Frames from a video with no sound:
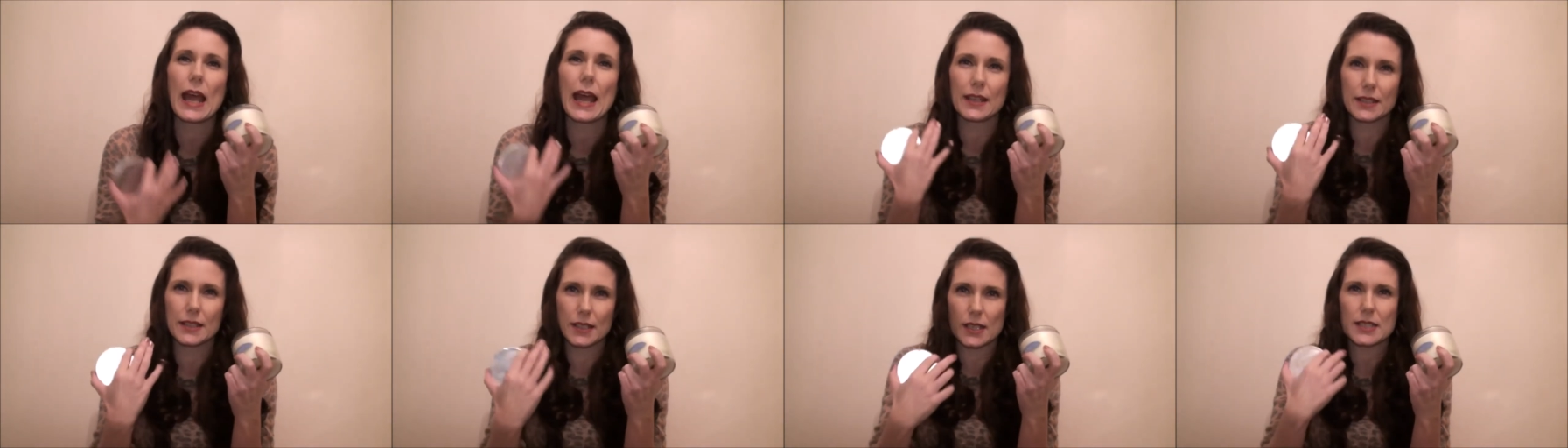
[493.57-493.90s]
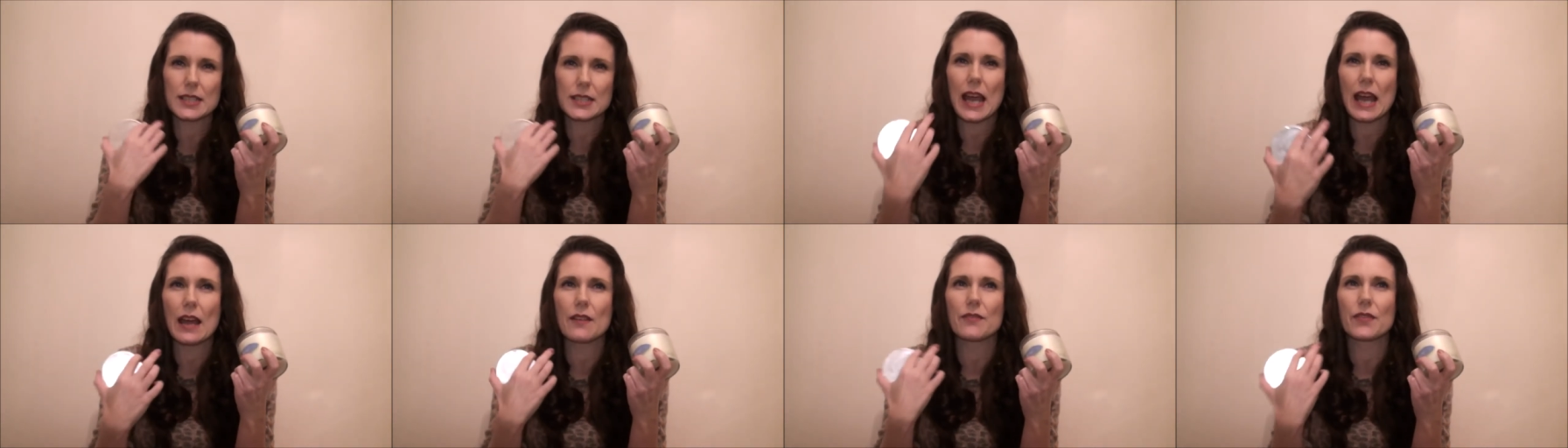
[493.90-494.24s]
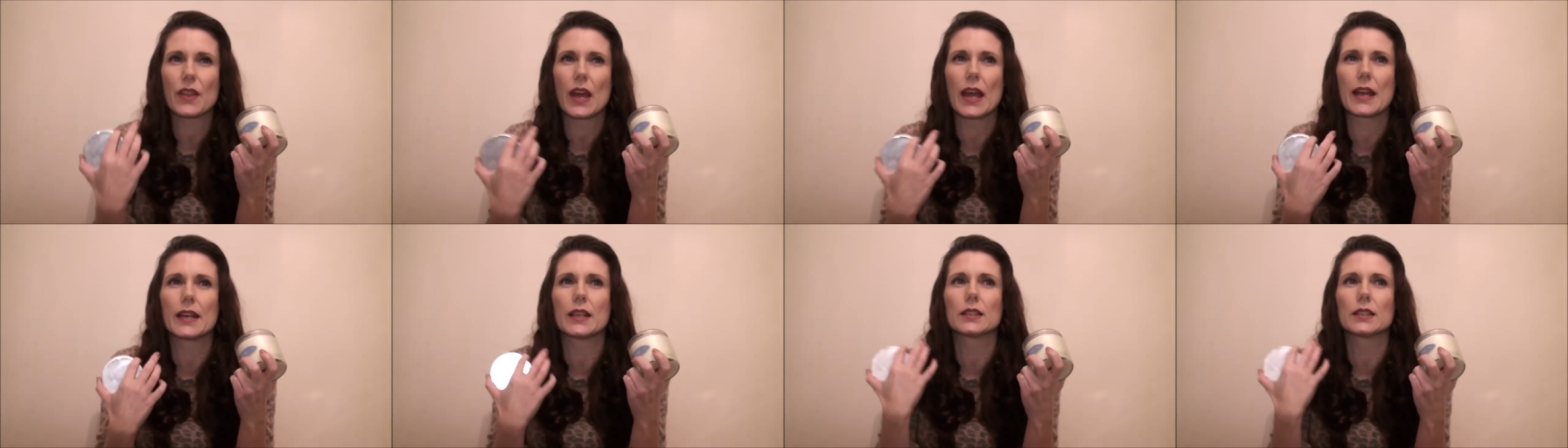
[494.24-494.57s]
It does have
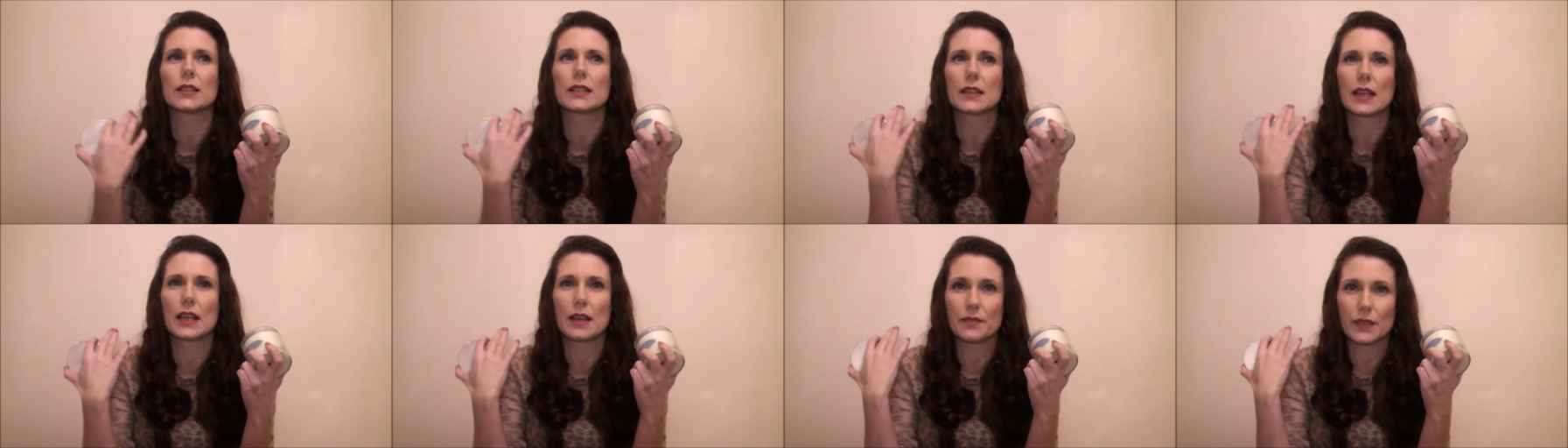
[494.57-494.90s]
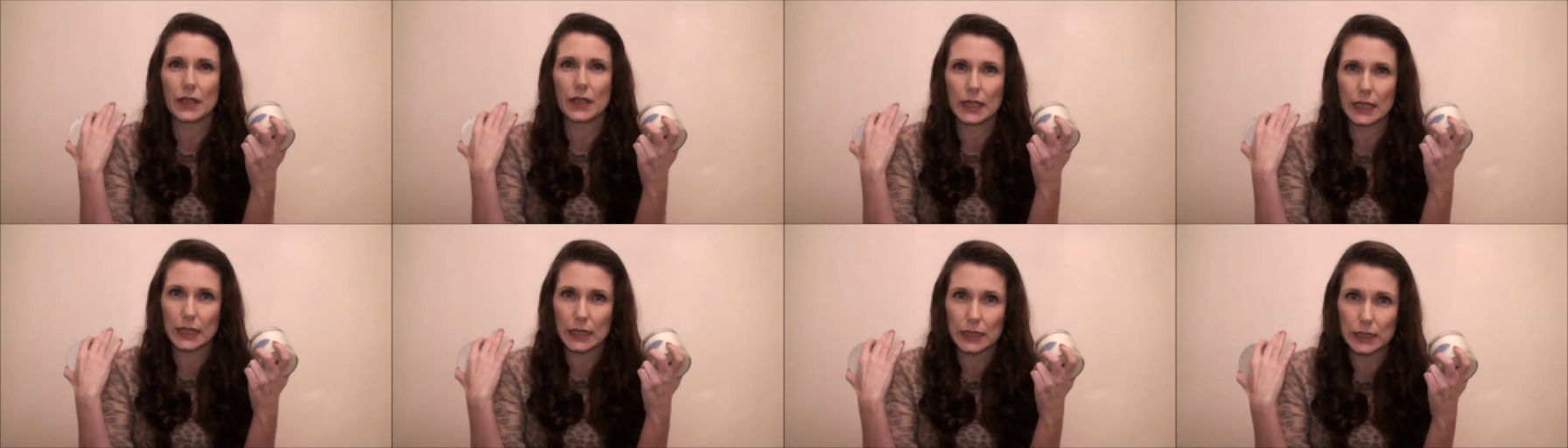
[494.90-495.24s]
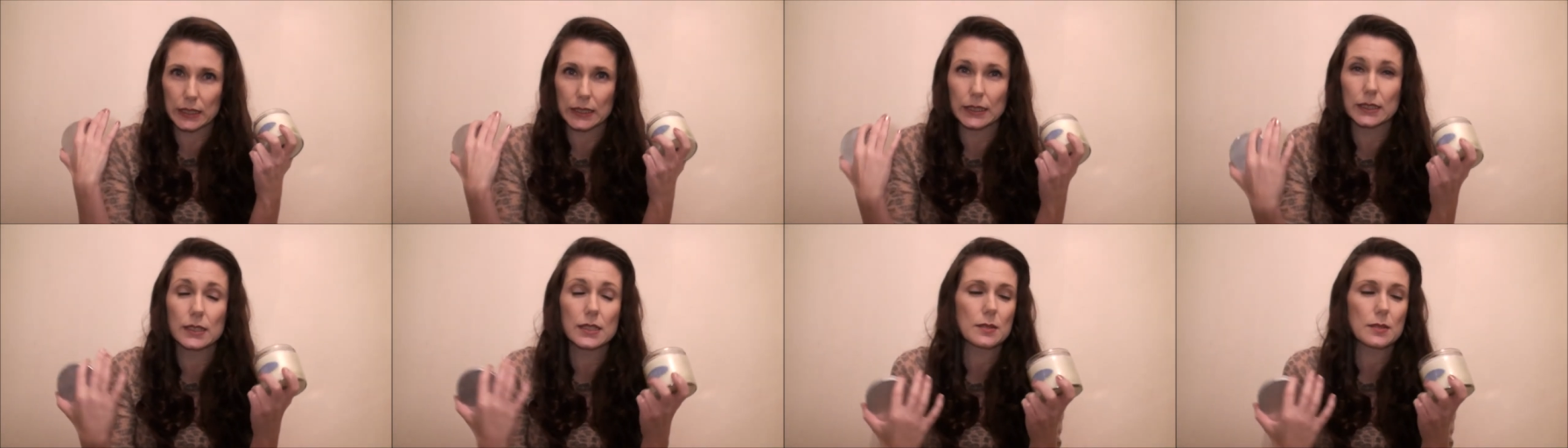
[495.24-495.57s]
that in it, like that very
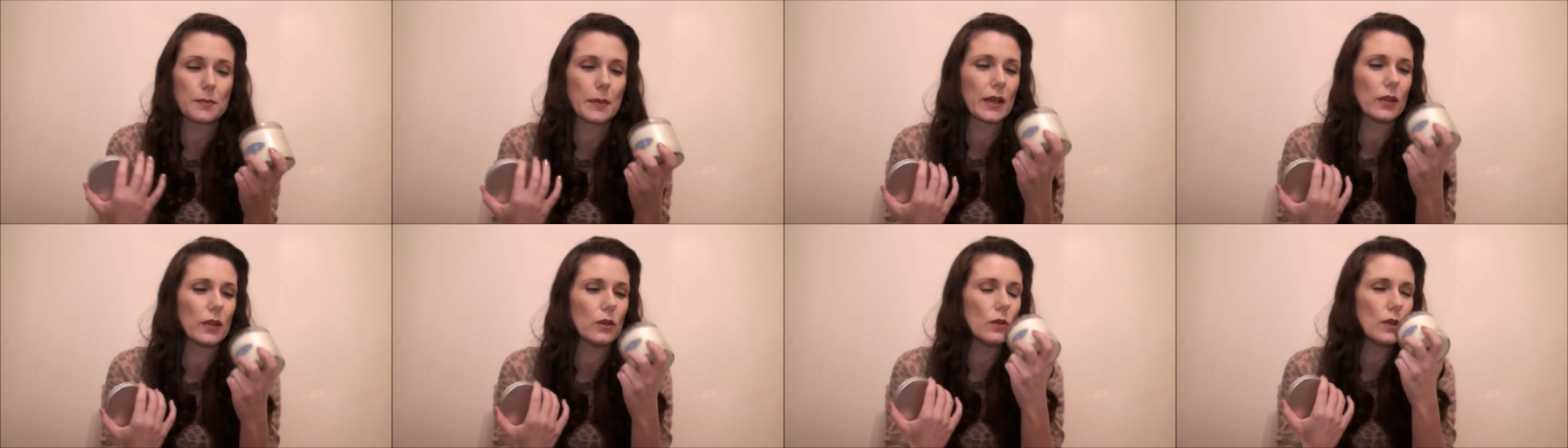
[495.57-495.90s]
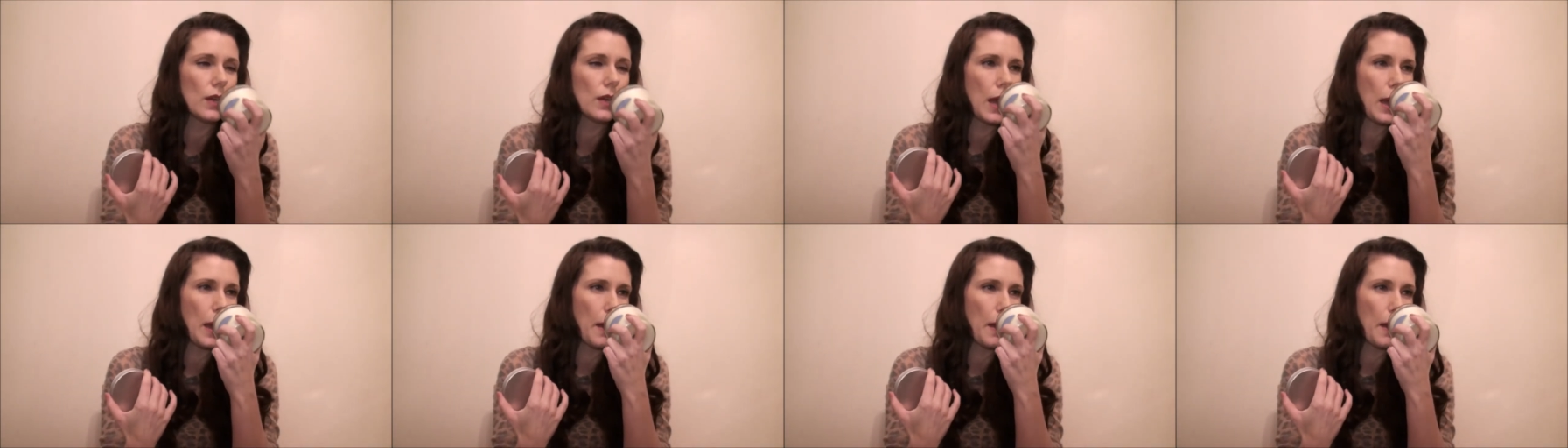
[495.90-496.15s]
clean smell,